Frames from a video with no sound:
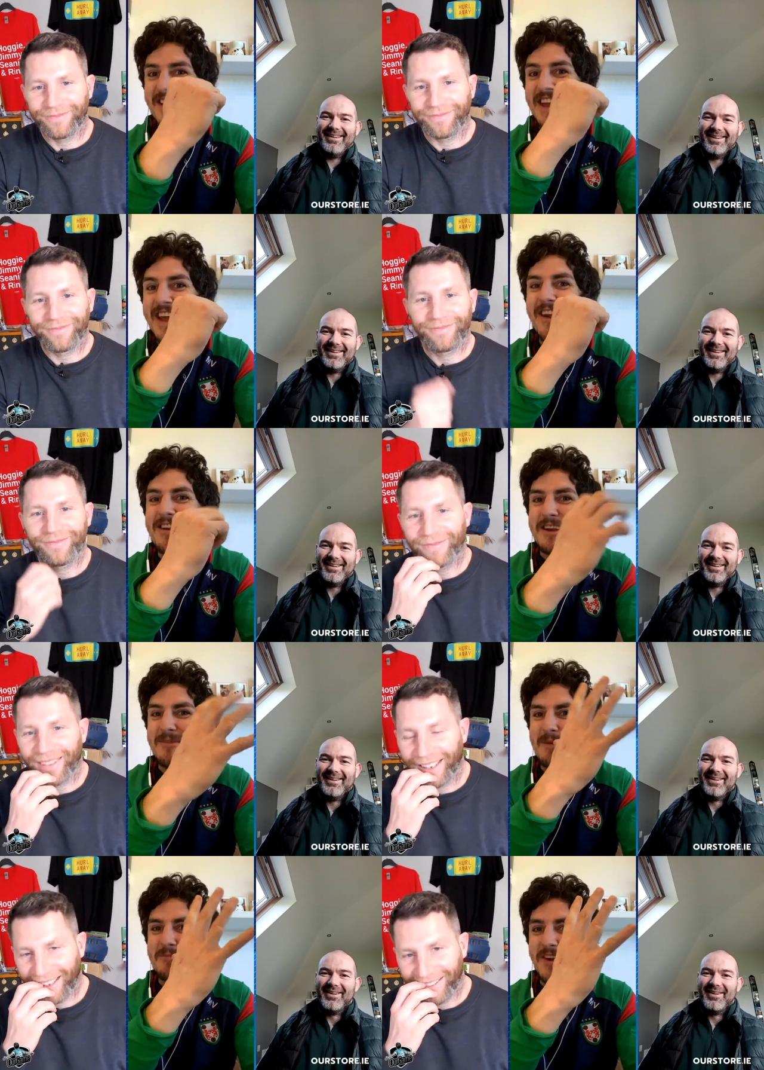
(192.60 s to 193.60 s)
Speaker 1: they literally
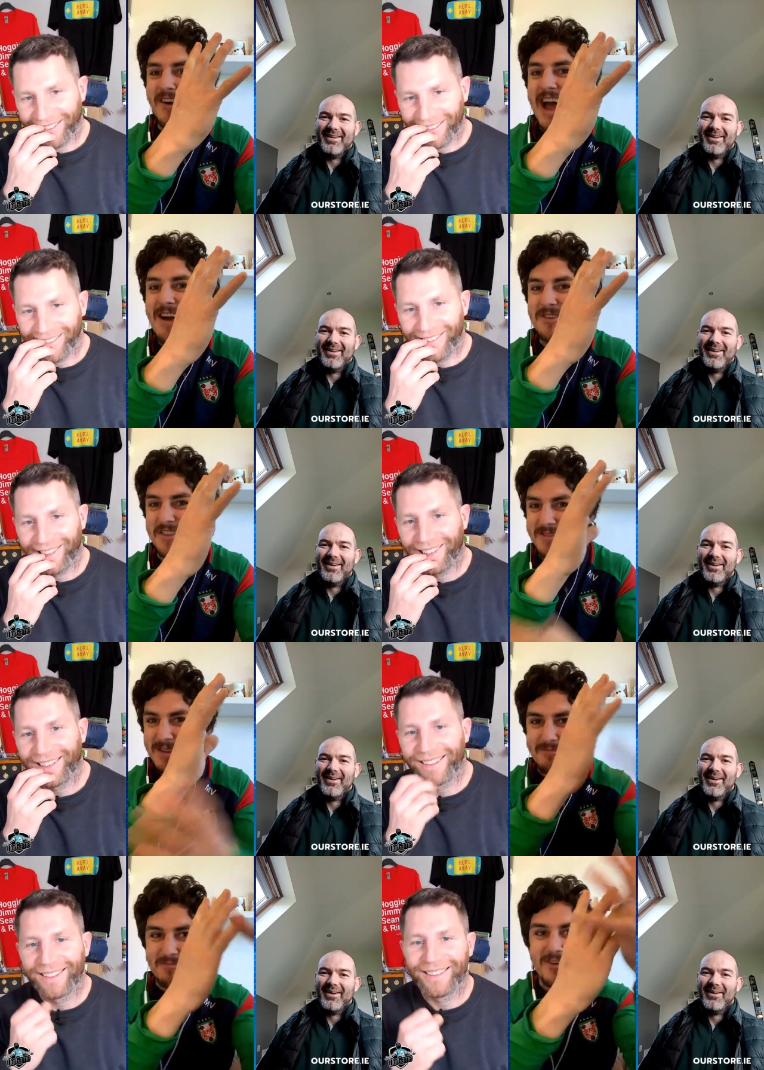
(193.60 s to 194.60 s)
coming up to your house and
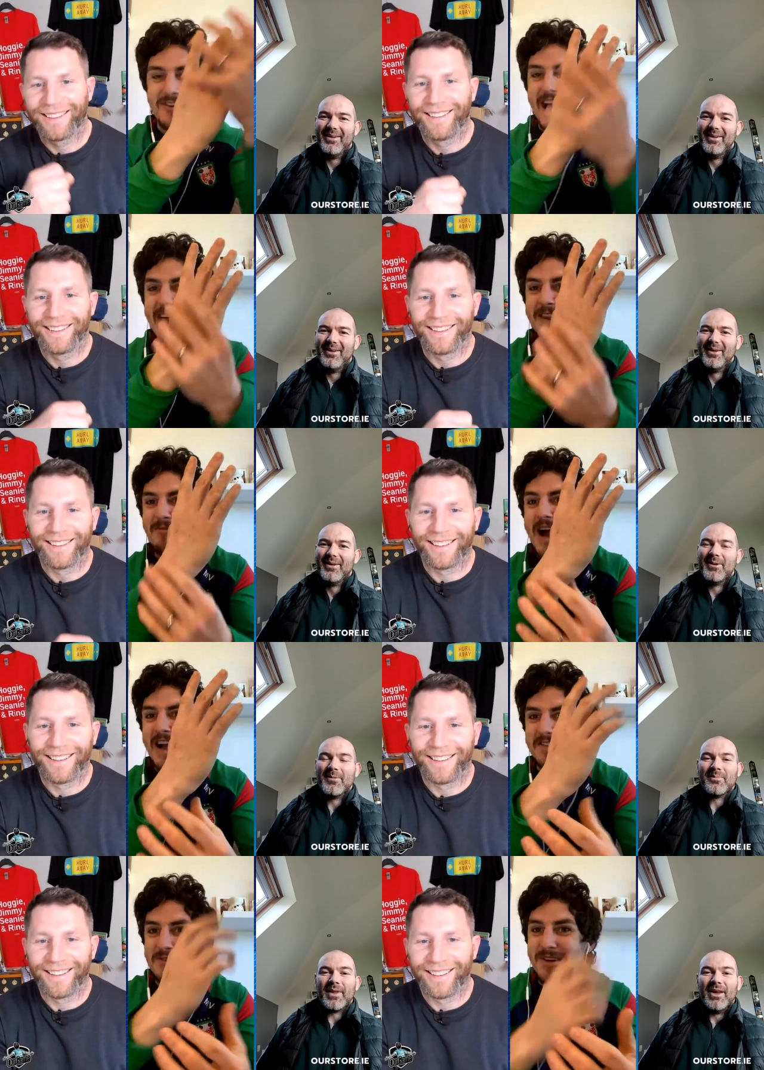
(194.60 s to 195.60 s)
like putting their hand in
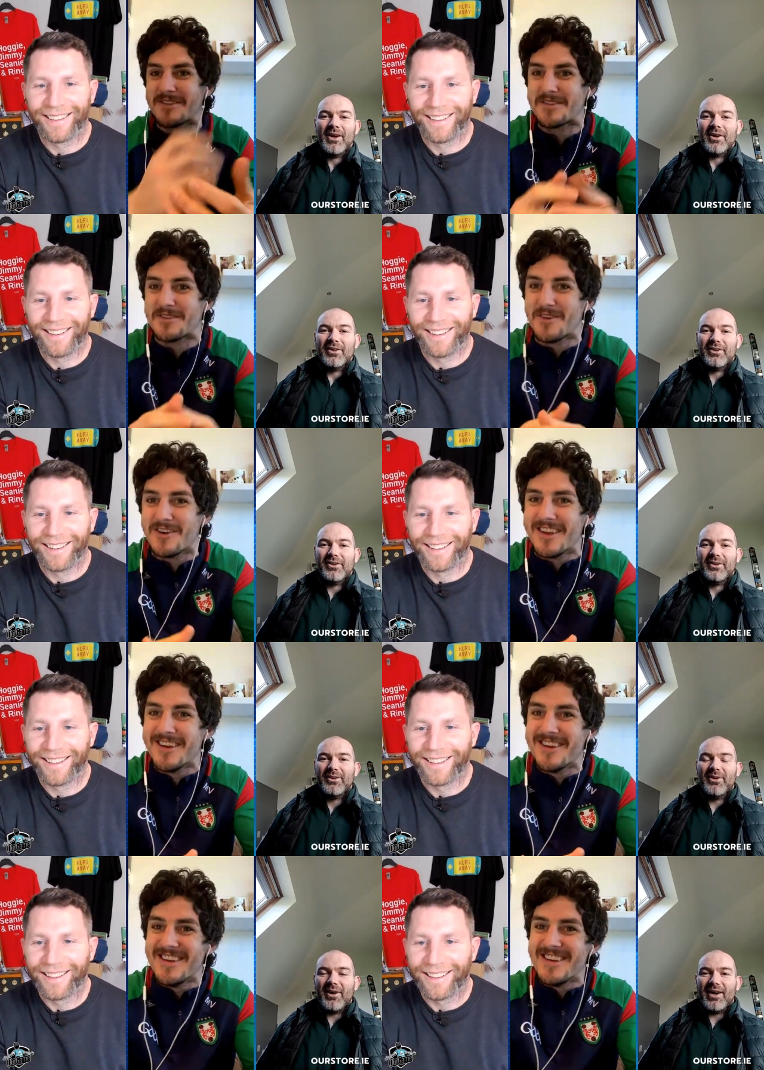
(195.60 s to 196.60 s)
wax, or what's the story?
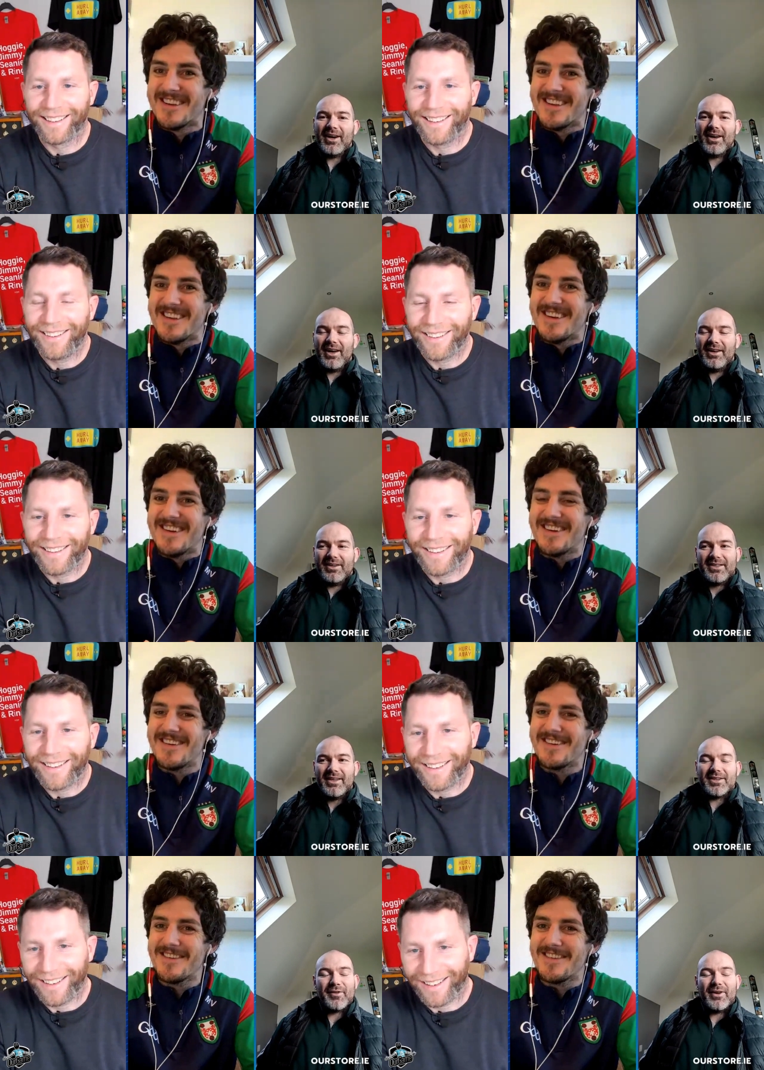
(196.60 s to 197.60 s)
Speaker 2: No, I, I, I
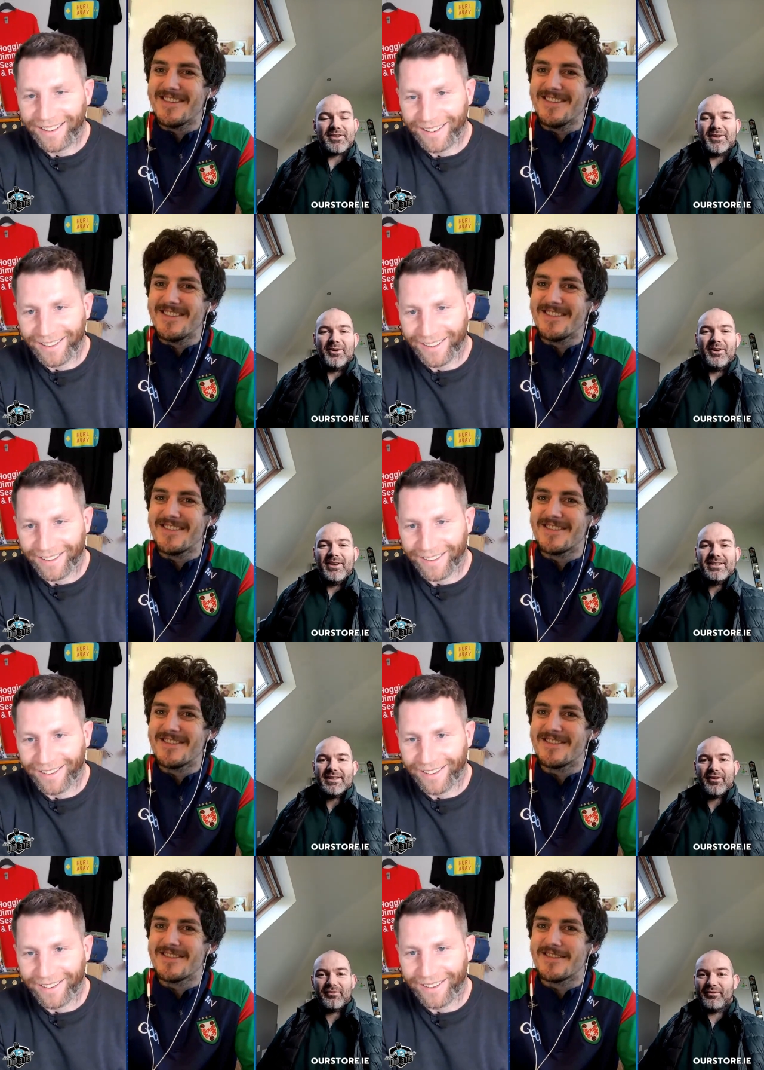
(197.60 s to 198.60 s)
think as far as I know, he did
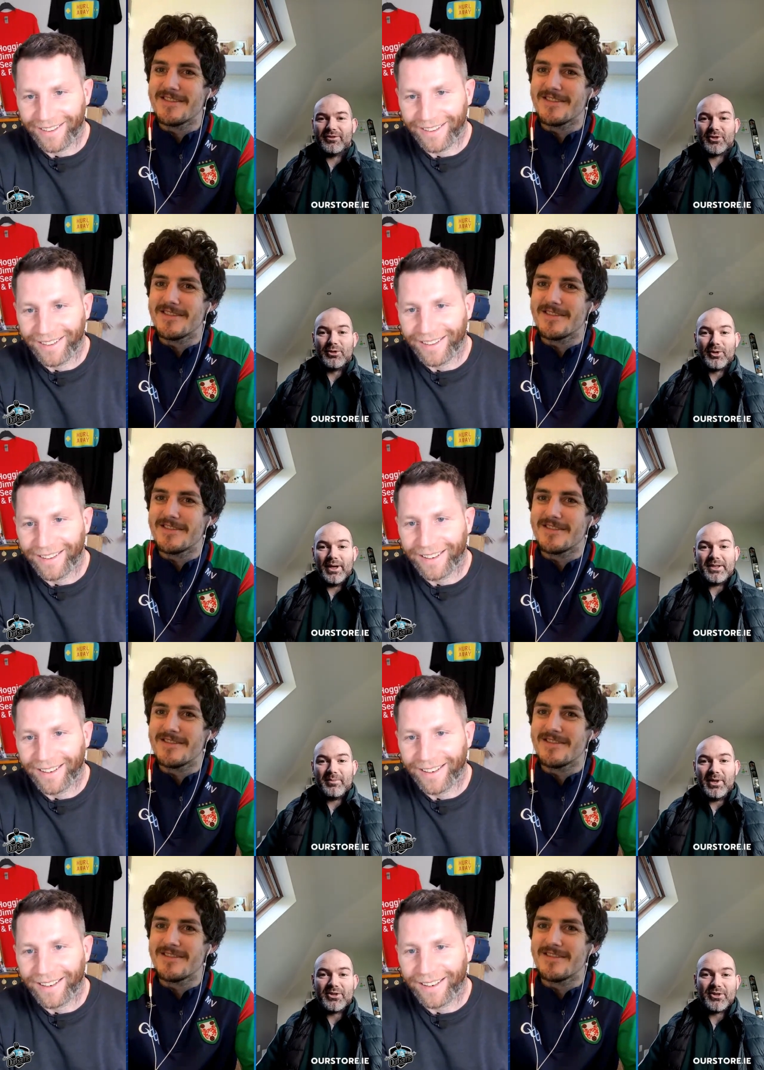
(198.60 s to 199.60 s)
it just looking at the
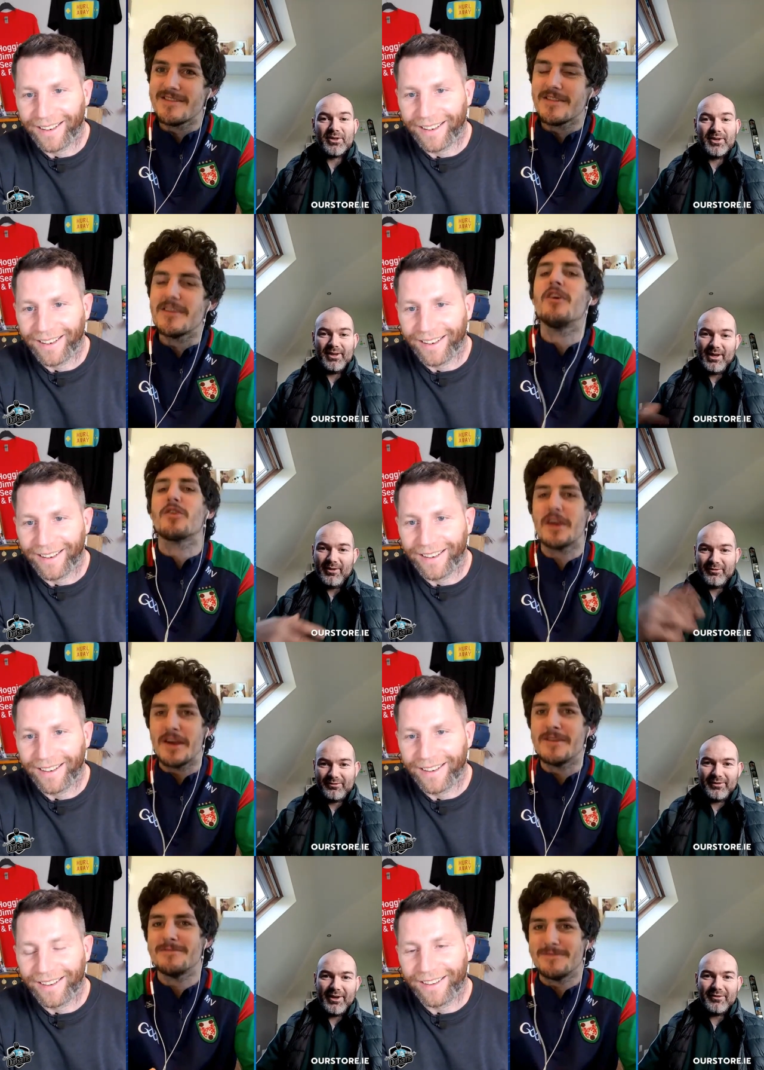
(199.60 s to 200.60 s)
picture of okay.
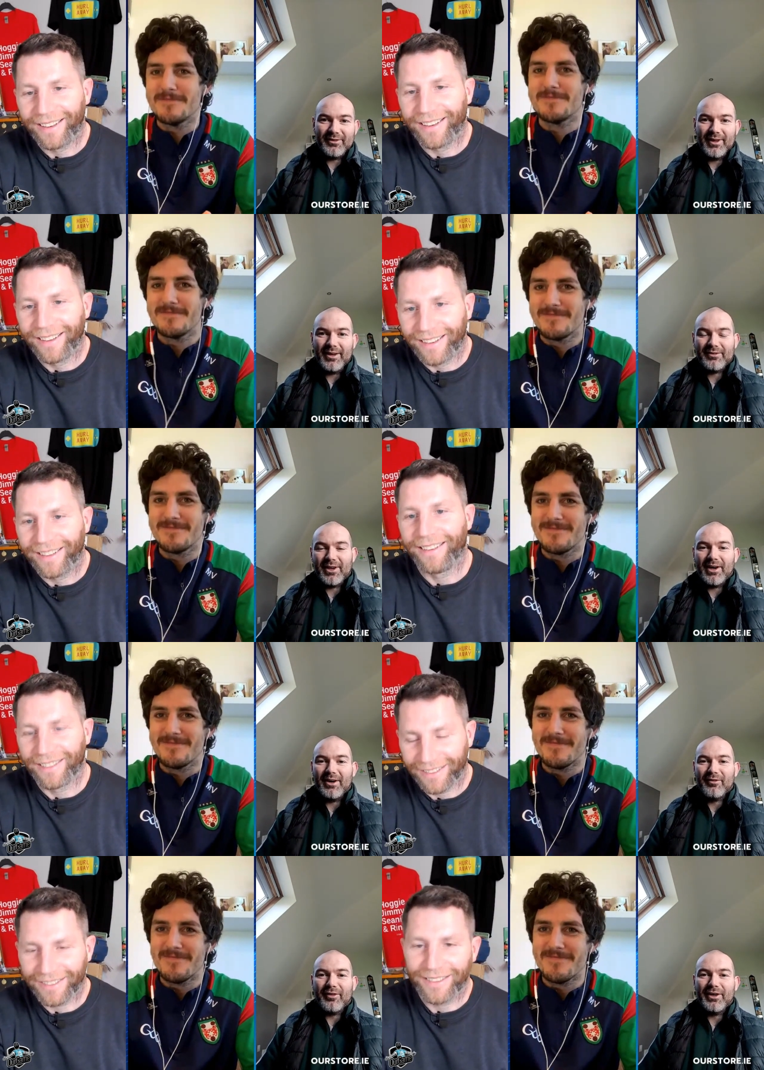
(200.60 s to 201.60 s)
of, of the All
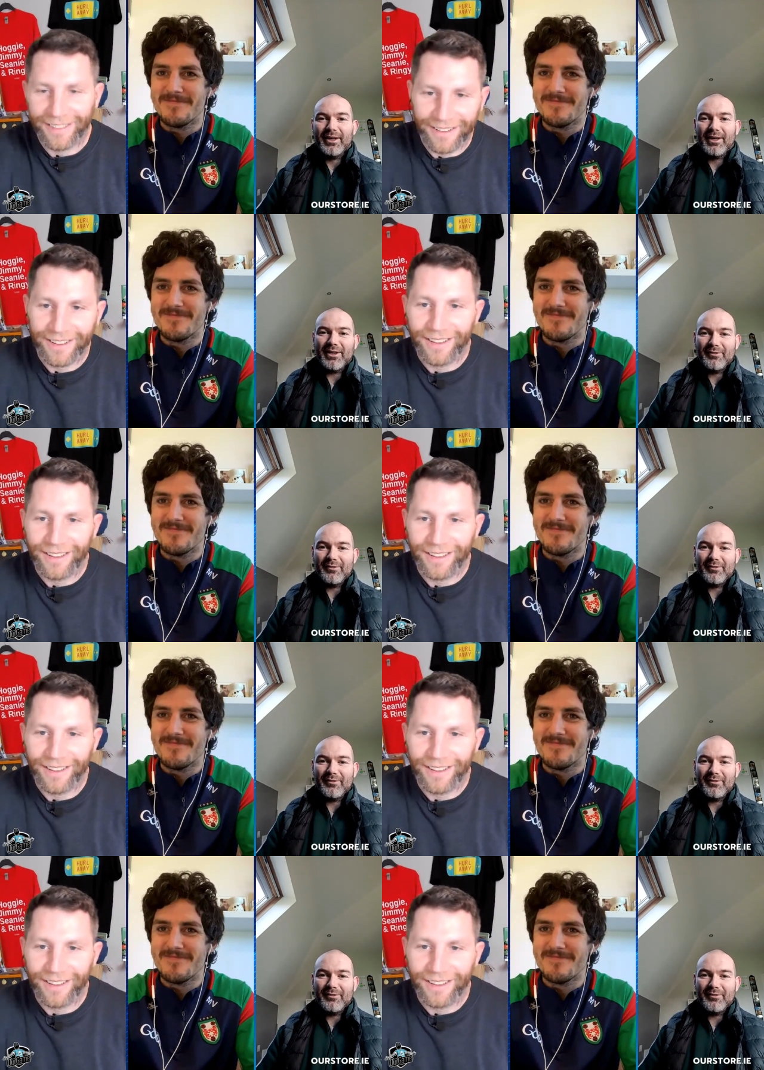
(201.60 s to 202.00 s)
Ireland final, like of,